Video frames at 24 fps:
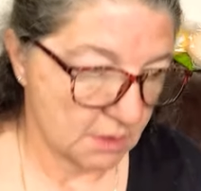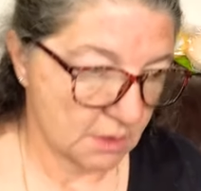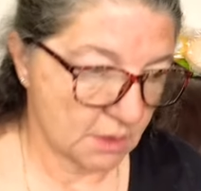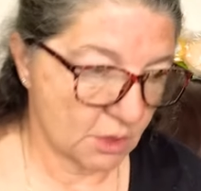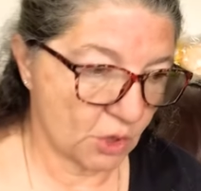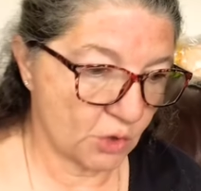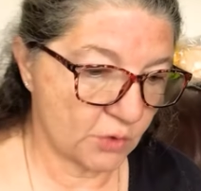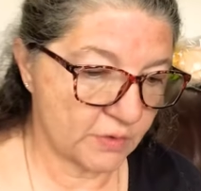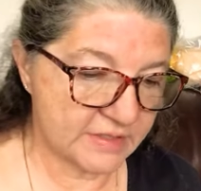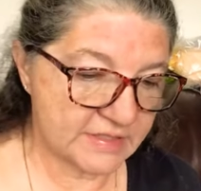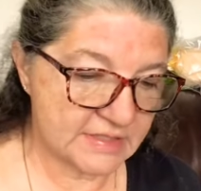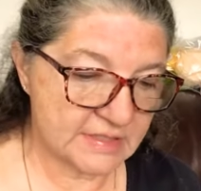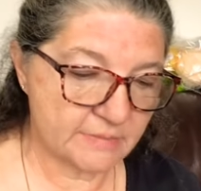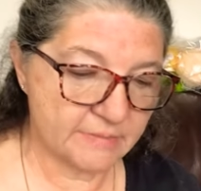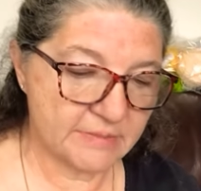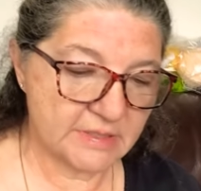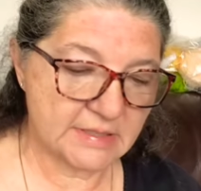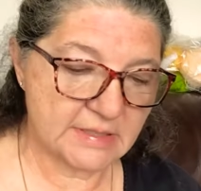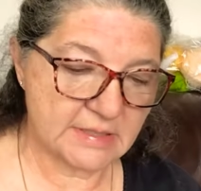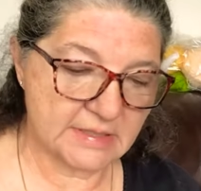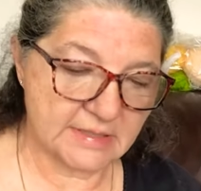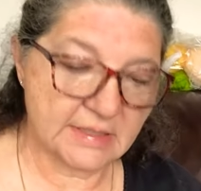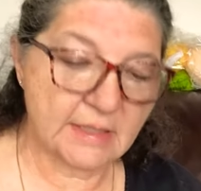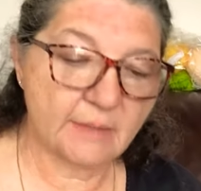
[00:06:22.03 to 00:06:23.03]

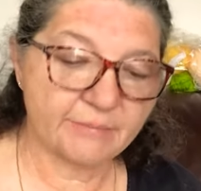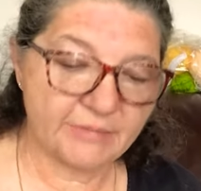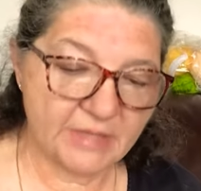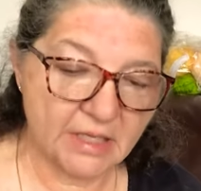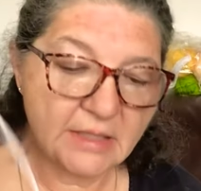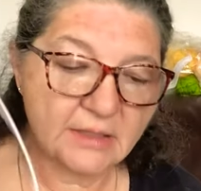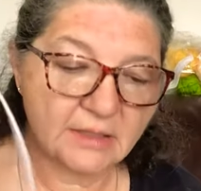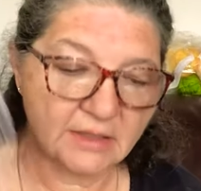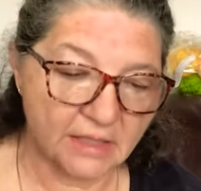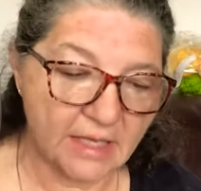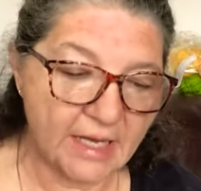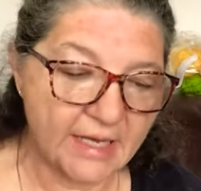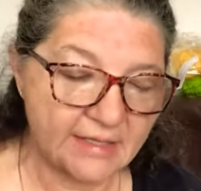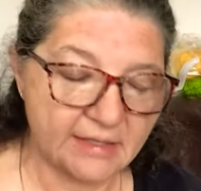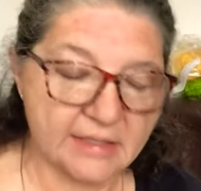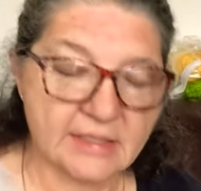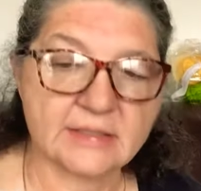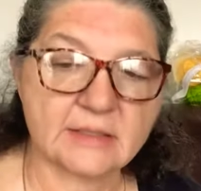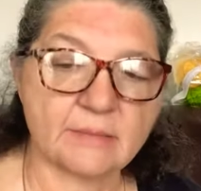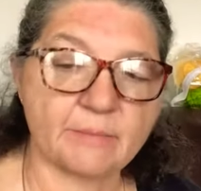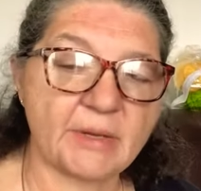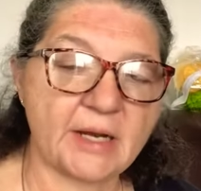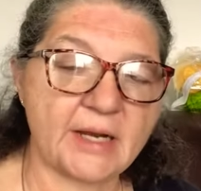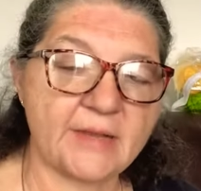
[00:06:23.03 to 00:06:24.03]
Christmassy, something like this,
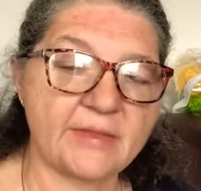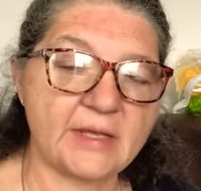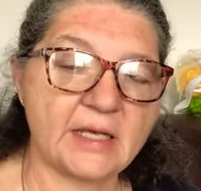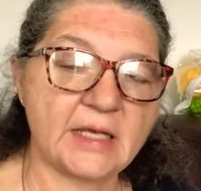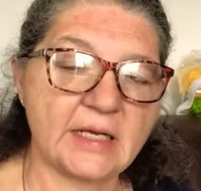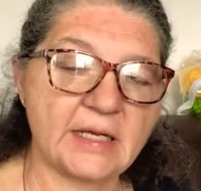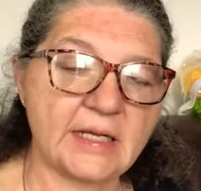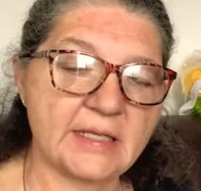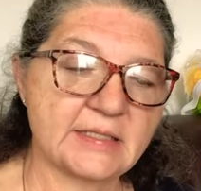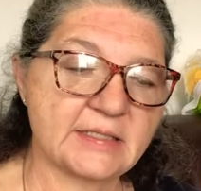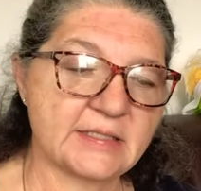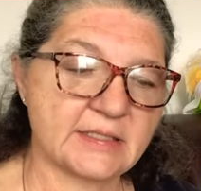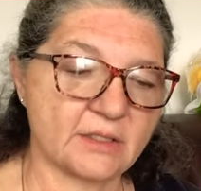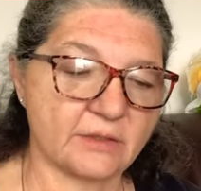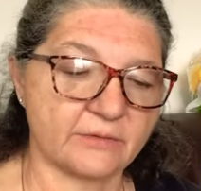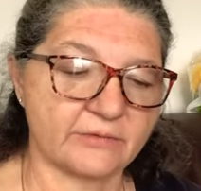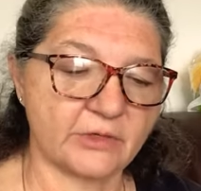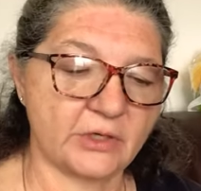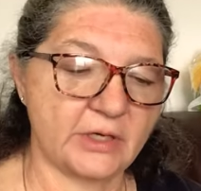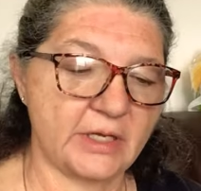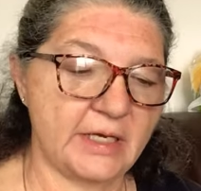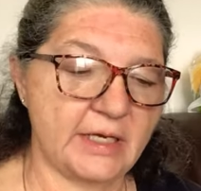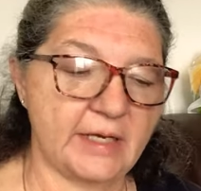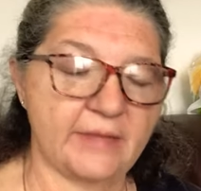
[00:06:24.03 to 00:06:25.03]
but I think it had
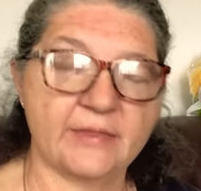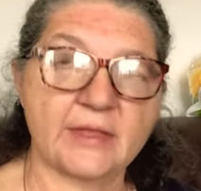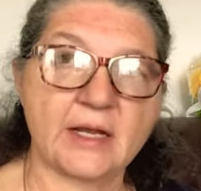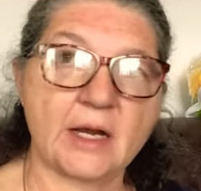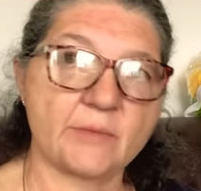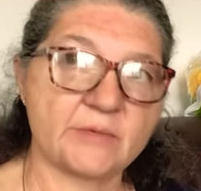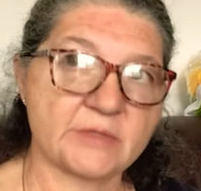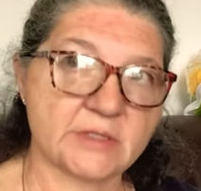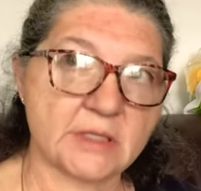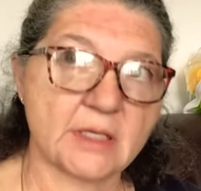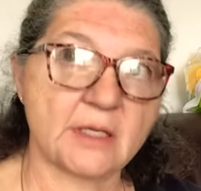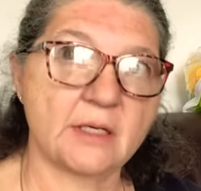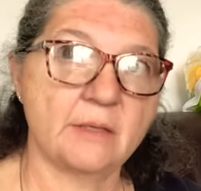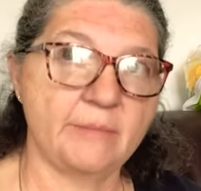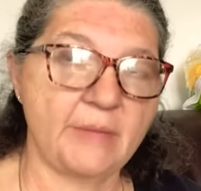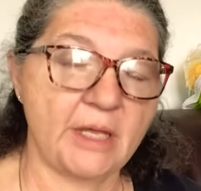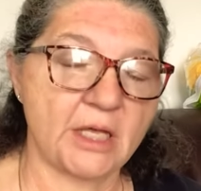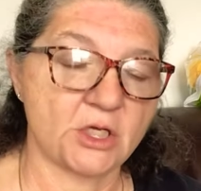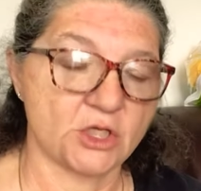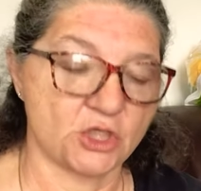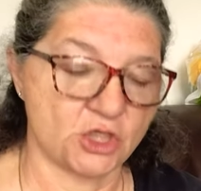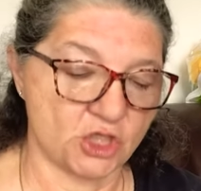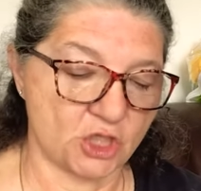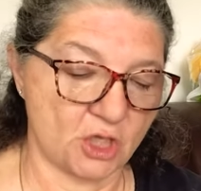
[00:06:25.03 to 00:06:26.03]
silver in it that I was going to
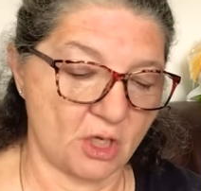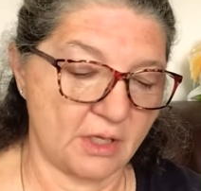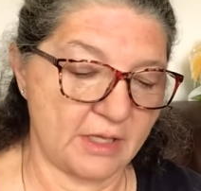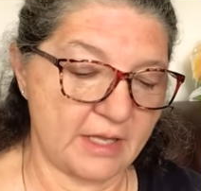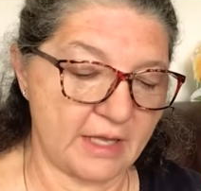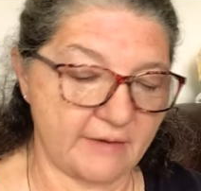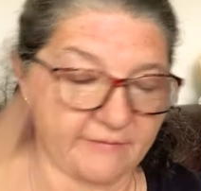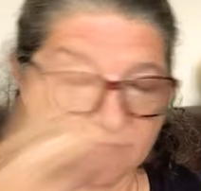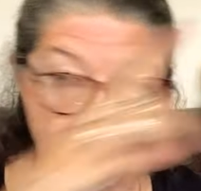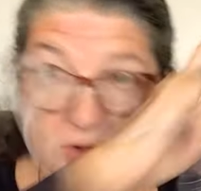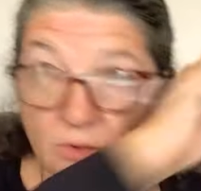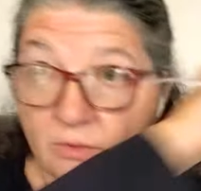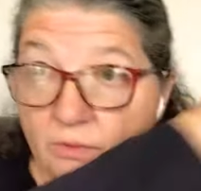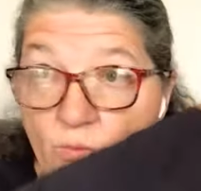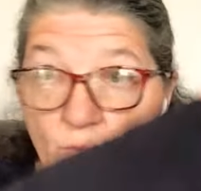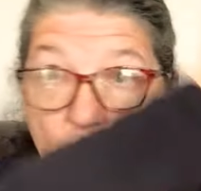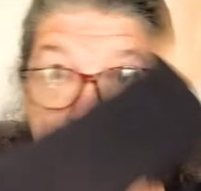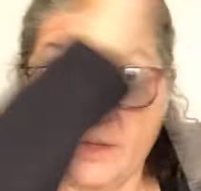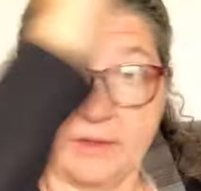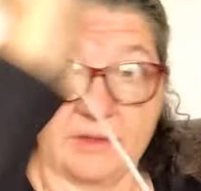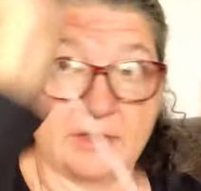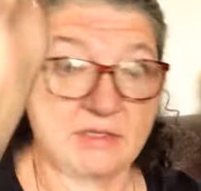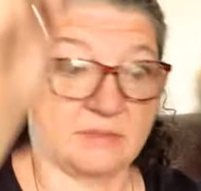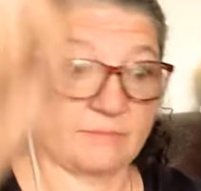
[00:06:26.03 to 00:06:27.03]
make a shawl out of. So in
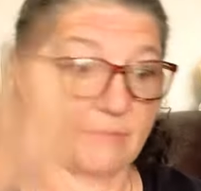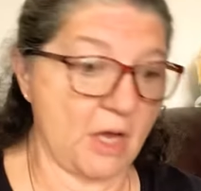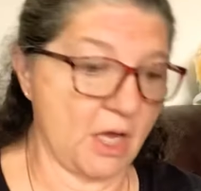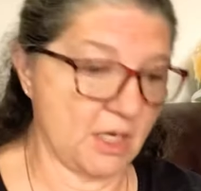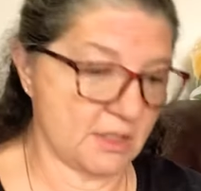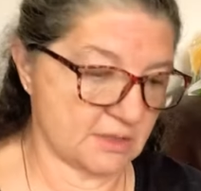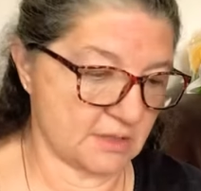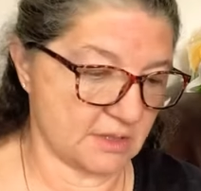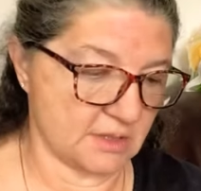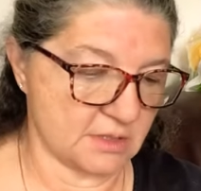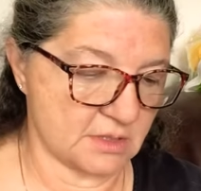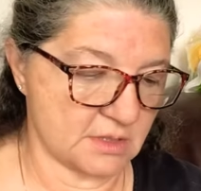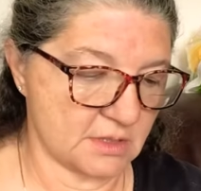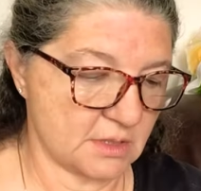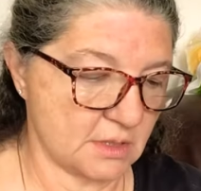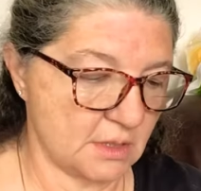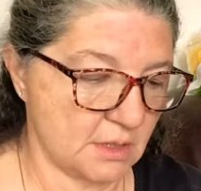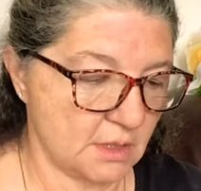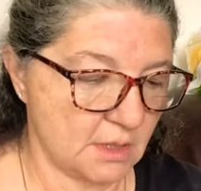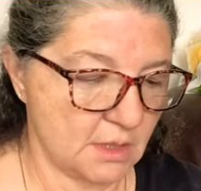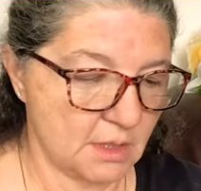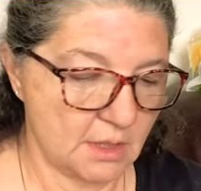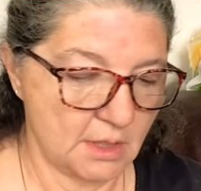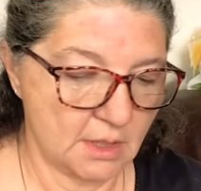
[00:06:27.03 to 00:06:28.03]
one of these boxes,
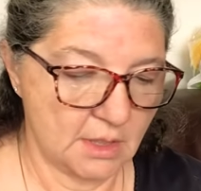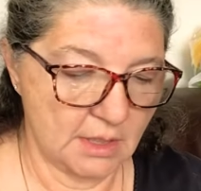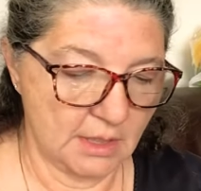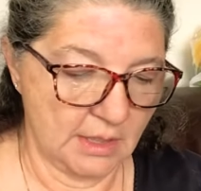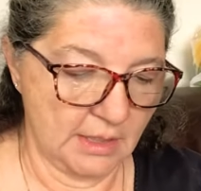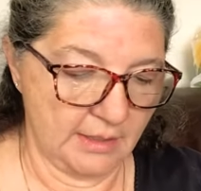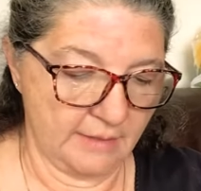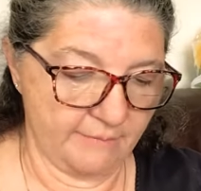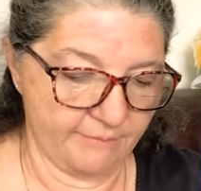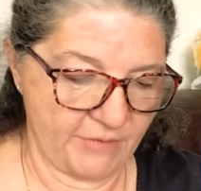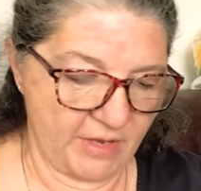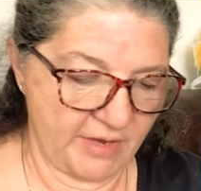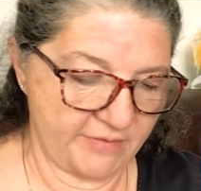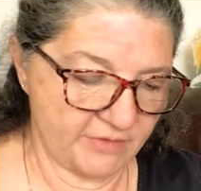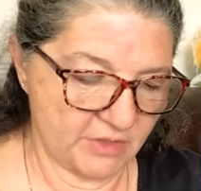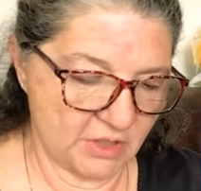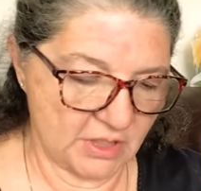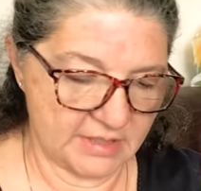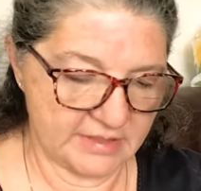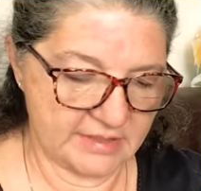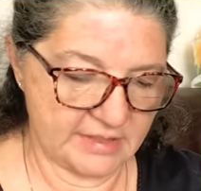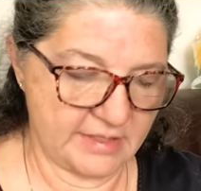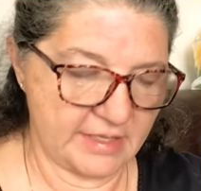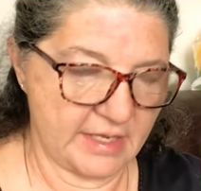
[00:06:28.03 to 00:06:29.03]
haven't
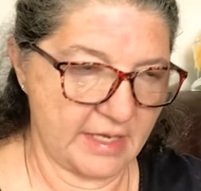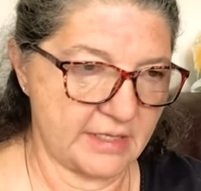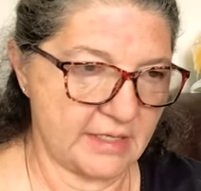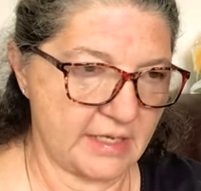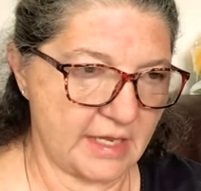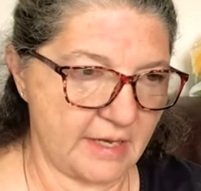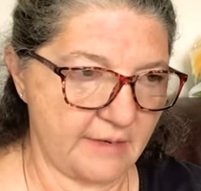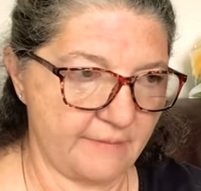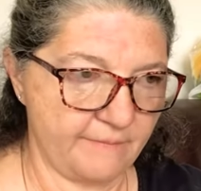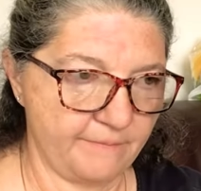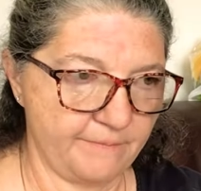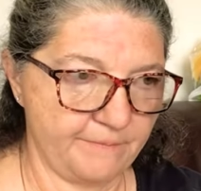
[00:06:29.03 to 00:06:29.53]
got to that yet.